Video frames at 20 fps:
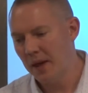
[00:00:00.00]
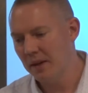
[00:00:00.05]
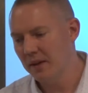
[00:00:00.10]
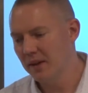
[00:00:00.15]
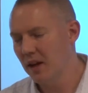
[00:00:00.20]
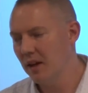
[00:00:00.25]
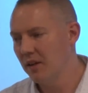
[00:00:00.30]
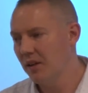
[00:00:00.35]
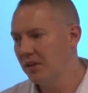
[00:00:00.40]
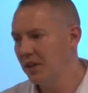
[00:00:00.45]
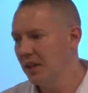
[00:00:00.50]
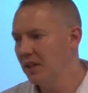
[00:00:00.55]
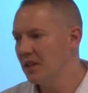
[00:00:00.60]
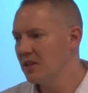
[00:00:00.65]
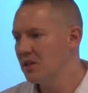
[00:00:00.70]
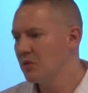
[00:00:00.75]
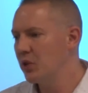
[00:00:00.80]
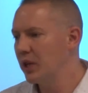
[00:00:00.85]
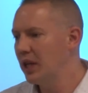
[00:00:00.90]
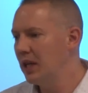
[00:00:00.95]
Now, the thing
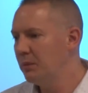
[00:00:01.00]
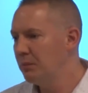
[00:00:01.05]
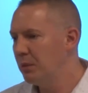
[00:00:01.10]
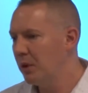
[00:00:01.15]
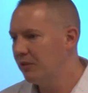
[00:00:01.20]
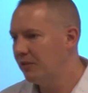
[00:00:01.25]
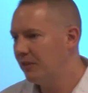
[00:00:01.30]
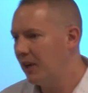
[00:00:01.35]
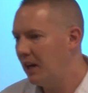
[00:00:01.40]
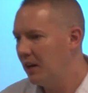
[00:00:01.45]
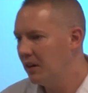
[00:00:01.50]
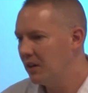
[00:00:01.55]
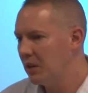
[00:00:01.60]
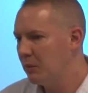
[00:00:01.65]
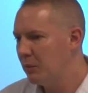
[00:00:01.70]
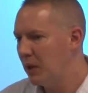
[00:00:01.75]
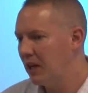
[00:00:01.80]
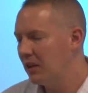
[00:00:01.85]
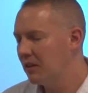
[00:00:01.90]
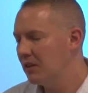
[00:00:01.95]
that's really profound
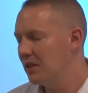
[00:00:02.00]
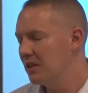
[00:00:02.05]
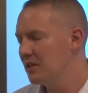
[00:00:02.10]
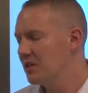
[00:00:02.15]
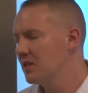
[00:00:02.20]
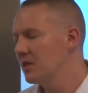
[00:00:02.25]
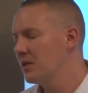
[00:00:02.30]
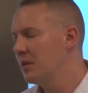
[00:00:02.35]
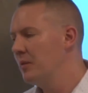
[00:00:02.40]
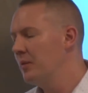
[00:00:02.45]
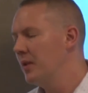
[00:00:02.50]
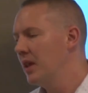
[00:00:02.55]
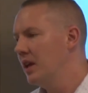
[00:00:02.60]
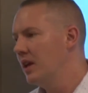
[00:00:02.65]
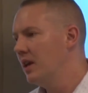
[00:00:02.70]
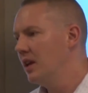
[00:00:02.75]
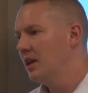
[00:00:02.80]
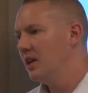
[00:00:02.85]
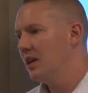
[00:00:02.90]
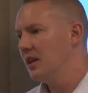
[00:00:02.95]
about this
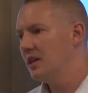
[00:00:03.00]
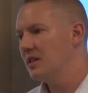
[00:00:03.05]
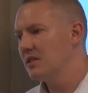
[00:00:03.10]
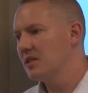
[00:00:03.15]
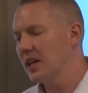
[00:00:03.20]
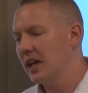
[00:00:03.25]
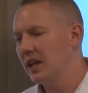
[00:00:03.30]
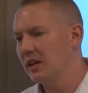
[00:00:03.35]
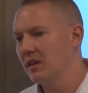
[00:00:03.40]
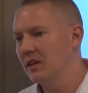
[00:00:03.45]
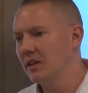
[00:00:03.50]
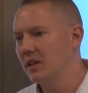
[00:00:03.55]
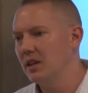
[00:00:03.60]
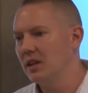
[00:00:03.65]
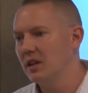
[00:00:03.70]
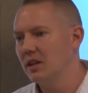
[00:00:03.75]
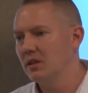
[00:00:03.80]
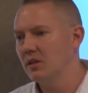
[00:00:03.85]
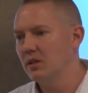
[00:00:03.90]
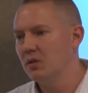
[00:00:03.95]
is that
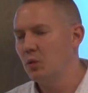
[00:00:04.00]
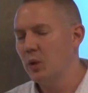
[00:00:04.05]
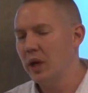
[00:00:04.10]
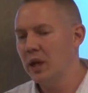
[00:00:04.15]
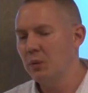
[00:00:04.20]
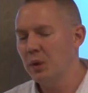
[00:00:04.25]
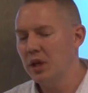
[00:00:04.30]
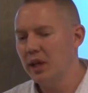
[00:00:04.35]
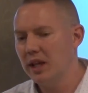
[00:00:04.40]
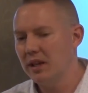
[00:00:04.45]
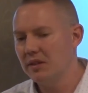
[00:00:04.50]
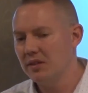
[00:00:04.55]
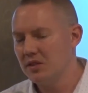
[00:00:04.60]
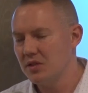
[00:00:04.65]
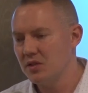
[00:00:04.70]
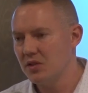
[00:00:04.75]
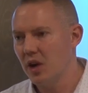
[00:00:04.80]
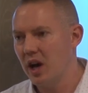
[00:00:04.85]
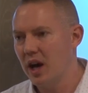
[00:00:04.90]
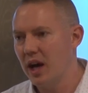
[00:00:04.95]
when we get
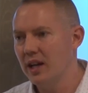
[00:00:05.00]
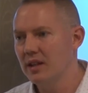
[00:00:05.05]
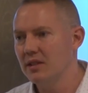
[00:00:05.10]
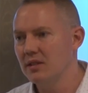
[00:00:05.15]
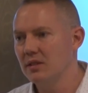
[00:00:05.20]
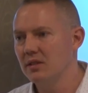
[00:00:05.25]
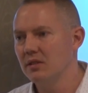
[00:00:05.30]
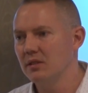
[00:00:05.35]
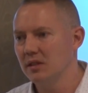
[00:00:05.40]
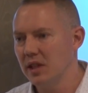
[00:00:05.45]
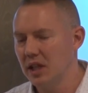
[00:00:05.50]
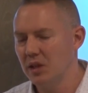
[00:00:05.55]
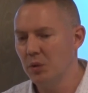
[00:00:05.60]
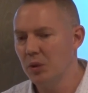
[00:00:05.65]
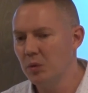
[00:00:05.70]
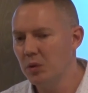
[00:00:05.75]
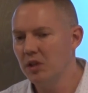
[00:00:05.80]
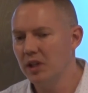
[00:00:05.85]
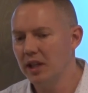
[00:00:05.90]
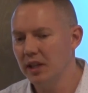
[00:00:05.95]
this right, and we
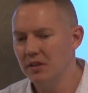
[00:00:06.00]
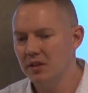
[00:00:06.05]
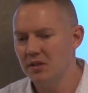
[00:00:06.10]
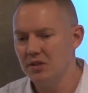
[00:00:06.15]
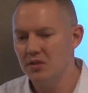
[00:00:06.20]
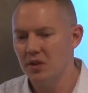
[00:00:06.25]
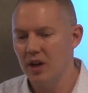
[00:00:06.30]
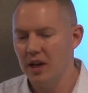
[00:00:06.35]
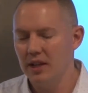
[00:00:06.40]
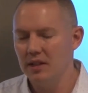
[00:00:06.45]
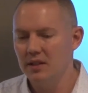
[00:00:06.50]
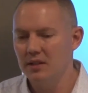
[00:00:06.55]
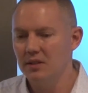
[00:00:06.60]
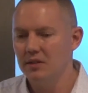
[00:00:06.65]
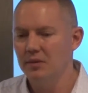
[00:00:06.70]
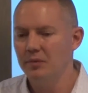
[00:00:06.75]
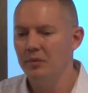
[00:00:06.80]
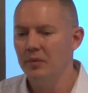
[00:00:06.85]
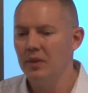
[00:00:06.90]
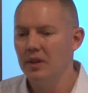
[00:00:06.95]
will get this right,
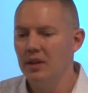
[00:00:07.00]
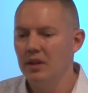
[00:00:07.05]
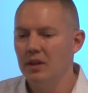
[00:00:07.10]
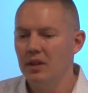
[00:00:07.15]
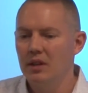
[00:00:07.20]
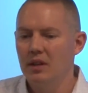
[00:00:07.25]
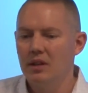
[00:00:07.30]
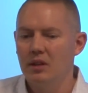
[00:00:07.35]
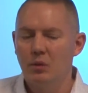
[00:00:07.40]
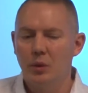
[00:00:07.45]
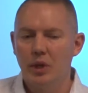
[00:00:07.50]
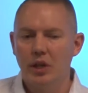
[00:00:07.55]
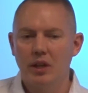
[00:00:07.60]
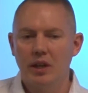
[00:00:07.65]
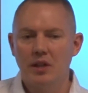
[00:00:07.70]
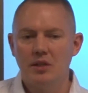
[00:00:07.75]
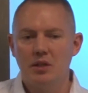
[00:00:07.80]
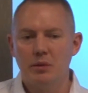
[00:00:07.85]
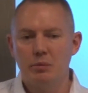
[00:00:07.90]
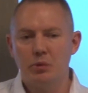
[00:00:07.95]
we're
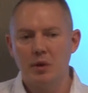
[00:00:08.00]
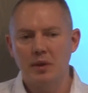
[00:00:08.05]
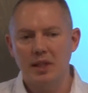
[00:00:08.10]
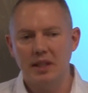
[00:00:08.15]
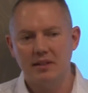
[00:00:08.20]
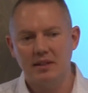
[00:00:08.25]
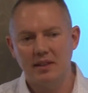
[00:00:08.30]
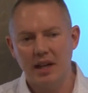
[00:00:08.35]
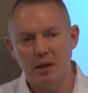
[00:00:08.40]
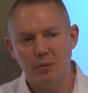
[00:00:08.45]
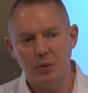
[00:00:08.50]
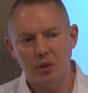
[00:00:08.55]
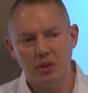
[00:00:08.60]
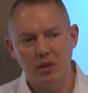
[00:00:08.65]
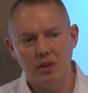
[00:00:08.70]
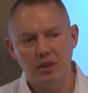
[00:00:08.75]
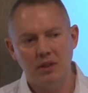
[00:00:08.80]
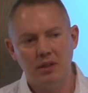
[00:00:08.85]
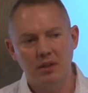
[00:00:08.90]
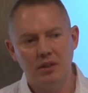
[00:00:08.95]
going to probably
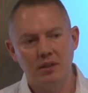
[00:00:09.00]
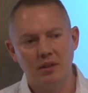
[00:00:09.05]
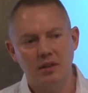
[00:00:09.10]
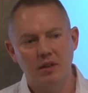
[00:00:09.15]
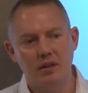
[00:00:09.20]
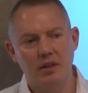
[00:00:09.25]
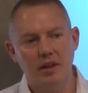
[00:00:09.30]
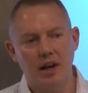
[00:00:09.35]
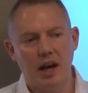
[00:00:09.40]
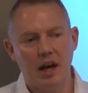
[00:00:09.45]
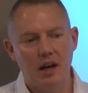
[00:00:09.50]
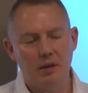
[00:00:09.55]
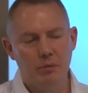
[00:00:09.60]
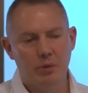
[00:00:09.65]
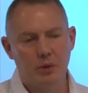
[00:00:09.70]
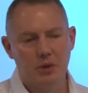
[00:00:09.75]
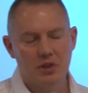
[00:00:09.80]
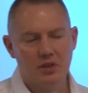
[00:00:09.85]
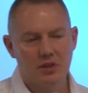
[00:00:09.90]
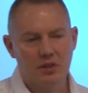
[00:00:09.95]
double the
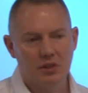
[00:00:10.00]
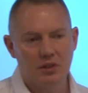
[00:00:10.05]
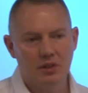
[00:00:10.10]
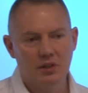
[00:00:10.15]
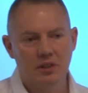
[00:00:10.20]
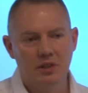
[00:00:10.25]
output